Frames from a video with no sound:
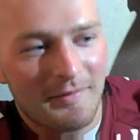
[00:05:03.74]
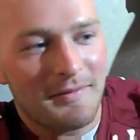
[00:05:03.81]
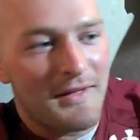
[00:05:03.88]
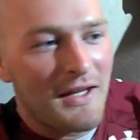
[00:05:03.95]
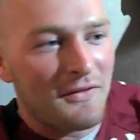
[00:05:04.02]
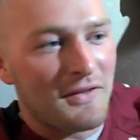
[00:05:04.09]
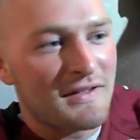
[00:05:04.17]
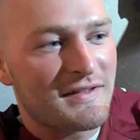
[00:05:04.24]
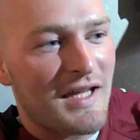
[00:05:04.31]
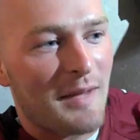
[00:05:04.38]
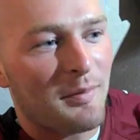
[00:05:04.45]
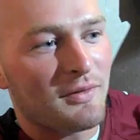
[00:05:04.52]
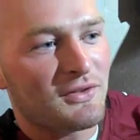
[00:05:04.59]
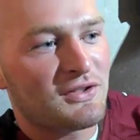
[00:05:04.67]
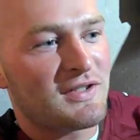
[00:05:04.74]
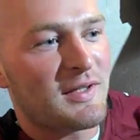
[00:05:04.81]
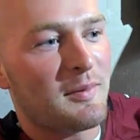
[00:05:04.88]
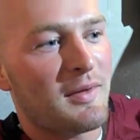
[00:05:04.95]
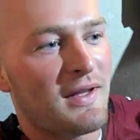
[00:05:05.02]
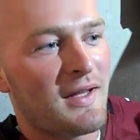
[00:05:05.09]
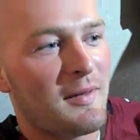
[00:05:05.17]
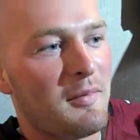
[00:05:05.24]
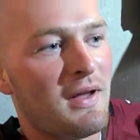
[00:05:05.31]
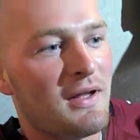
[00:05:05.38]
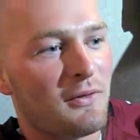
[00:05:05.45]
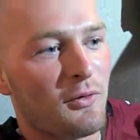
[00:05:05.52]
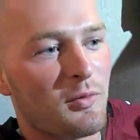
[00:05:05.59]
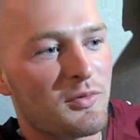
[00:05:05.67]
Give an example, just in the
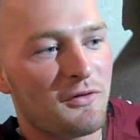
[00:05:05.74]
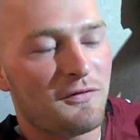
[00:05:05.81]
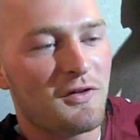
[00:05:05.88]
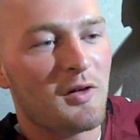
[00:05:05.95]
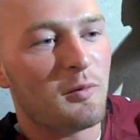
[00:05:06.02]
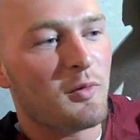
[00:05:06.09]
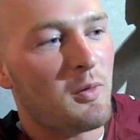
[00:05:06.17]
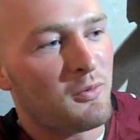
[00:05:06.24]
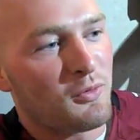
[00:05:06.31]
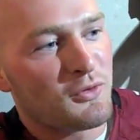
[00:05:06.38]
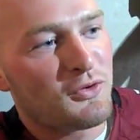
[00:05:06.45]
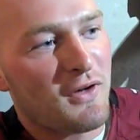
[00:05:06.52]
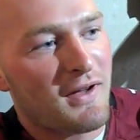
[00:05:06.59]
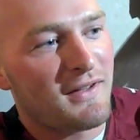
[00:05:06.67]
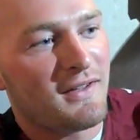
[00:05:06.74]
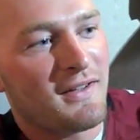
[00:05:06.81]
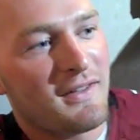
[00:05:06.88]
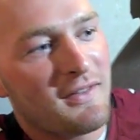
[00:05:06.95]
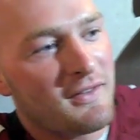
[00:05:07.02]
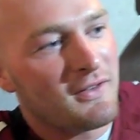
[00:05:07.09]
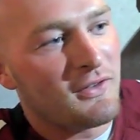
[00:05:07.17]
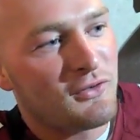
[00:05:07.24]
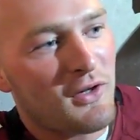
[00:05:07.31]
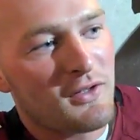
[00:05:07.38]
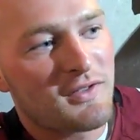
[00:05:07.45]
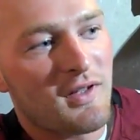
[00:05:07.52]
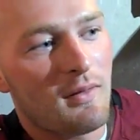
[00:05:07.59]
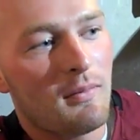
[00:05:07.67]
meeting rooms or film rooms, we're trying to draw
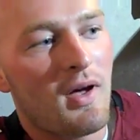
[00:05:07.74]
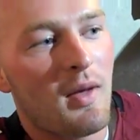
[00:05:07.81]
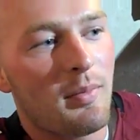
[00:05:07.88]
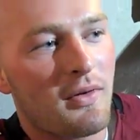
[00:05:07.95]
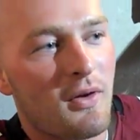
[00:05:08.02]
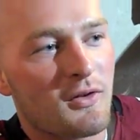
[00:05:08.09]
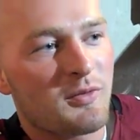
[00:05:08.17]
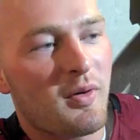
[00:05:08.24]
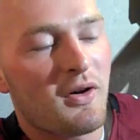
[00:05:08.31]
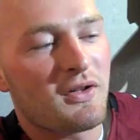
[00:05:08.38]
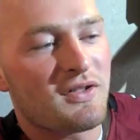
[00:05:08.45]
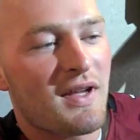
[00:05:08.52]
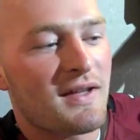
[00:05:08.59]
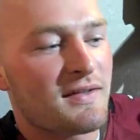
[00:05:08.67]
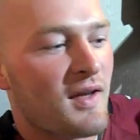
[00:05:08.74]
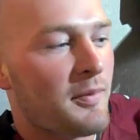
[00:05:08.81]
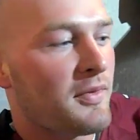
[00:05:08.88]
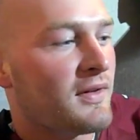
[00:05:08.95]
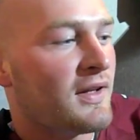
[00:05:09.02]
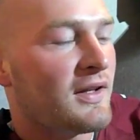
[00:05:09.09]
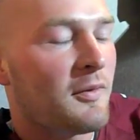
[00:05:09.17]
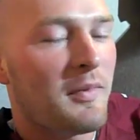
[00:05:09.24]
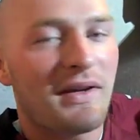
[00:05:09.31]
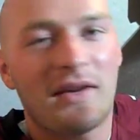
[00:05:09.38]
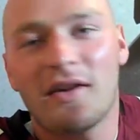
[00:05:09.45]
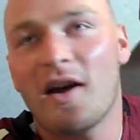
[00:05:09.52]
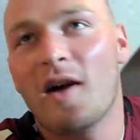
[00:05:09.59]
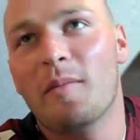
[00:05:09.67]
something up, Coach Burr is saying something, he'll make
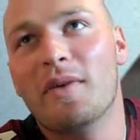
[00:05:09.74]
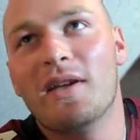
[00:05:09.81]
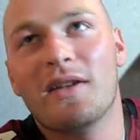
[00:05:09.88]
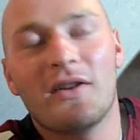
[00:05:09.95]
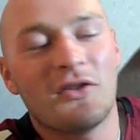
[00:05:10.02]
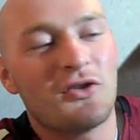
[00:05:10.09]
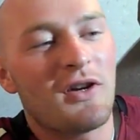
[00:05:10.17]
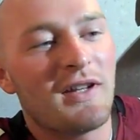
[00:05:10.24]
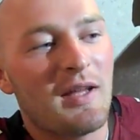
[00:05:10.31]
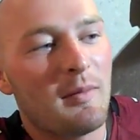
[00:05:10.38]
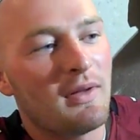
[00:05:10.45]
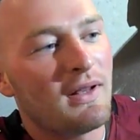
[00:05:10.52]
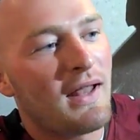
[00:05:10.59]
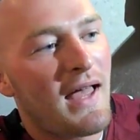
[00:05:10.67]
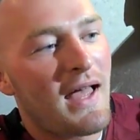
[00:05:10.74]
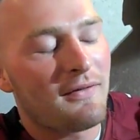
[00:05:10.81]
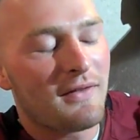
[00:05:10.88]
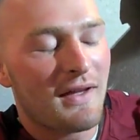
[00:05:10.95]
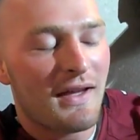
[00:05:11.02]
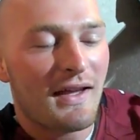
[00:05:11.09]
a comment or try to get me a laugh.